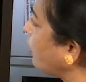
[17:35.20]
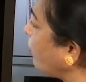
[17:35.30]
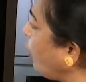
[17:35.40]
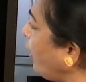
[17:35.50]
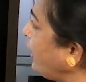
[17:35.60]

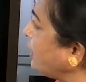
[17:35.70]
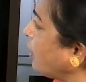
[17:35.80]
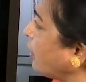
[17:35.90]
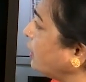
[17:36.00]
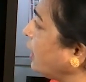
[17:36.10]
points
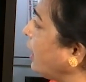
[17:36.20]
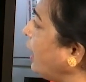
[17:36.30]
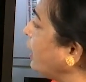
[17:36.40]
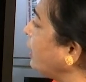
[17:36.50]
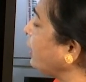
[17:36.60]
on the
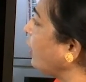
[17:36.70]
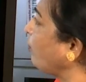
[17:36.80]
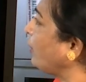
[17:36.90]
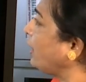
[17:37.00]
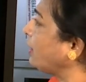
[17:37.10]
line
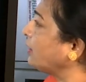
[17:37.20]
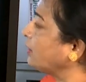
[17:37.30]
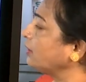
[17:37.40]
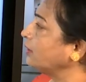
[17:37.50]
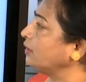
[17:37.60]

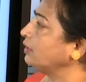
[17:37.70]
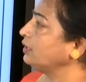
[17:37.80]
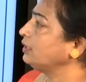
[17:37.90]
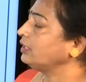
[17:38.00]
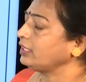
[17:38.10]
MN.
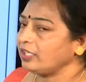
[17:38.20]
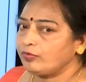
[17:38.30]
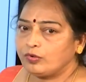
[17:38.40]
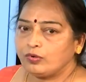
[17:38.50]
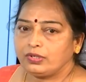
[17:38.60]

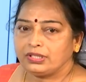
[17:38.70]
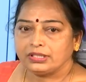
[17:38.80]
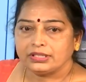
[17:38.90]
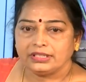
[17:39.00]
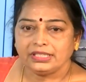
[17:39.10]
Therefore,
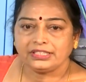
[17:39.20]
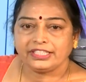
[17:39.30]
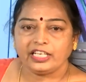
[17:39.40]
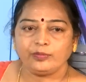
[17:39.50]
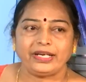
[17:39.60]
this
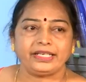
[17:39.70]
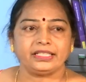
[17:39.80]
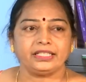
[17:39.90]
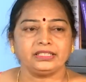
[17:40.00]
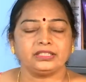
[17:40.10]
statement
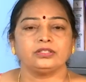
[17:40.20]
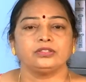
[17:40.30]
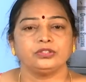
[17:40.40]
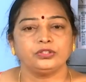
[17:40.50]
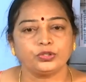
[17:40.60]
is
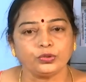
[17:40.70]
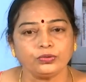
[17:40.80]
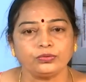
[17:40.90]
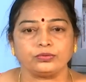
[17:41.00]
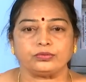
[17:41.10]

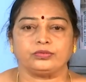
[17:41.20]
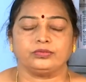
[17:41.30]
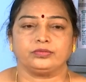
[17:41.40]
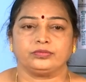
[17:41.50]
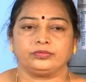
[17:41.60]
true.
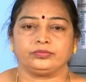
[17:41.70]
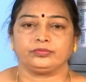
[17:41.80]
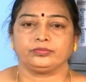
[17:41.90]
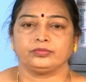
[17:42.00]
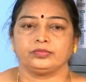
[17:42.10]

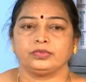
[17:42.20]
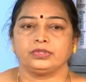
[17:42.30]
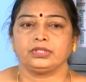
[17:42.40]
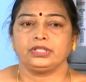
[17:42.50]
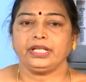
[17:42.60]

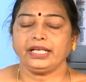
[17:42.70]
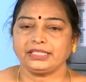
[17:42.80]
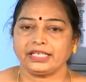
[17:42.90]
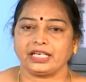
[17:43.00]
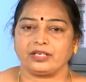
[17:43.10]
Take
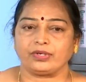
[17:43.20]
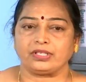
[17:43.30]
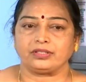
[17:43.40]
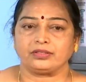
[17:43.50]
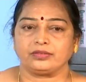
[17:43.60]
second one.